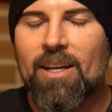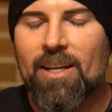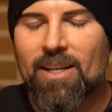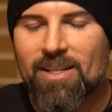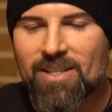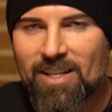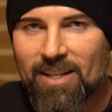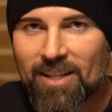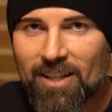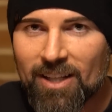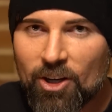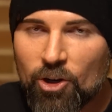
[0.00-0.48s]

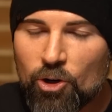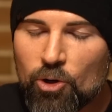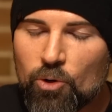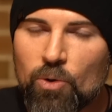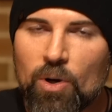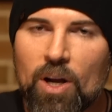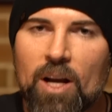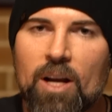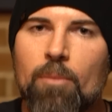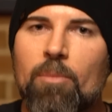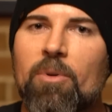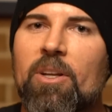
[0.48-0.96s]
is
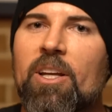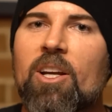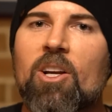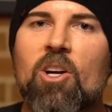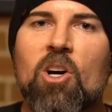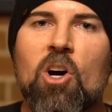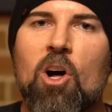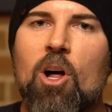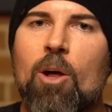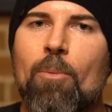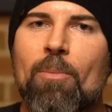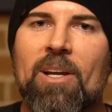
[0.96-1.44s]
incredibly
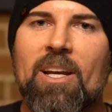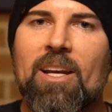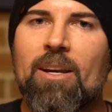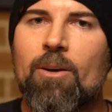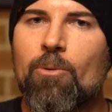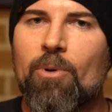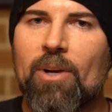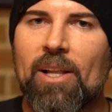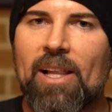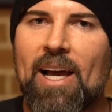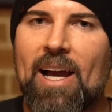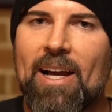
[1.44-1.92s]
calming
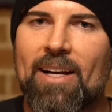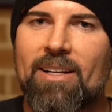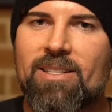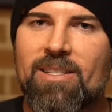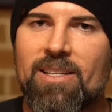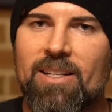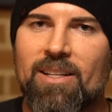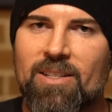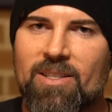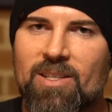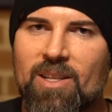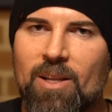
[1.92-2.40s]
and
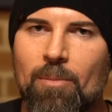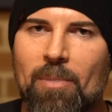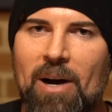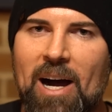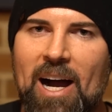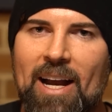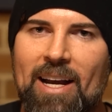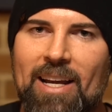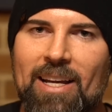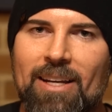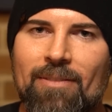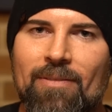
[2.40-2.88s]
relaxing to the
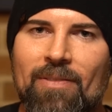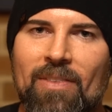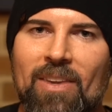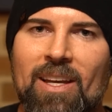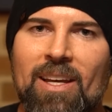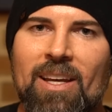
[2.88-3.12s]
body.